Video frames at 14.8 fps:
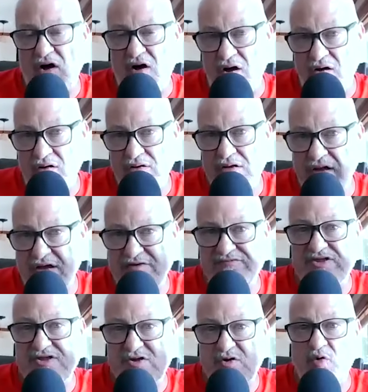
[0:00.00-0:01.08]
all of
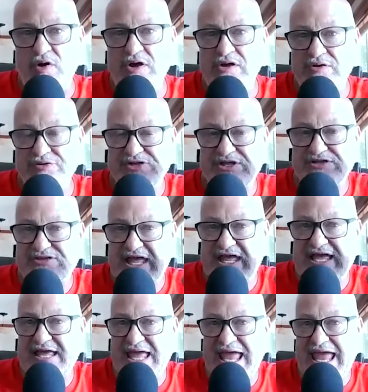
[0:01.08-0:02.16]
the oil that they
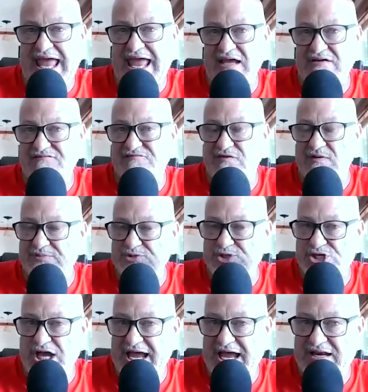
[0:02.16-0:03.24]
can from
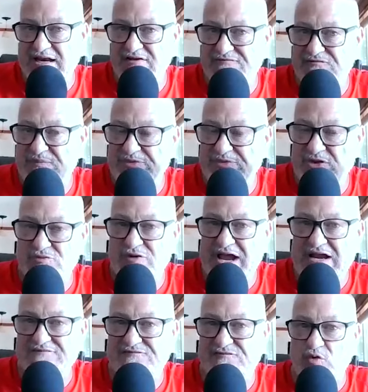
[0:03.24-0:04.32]
China from the
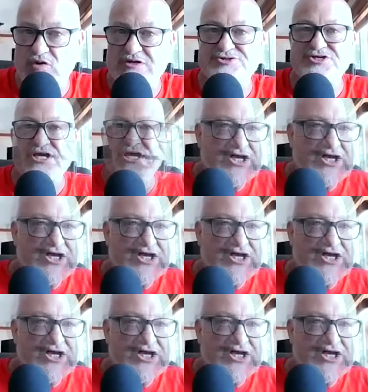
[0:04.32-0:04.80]
rainforest.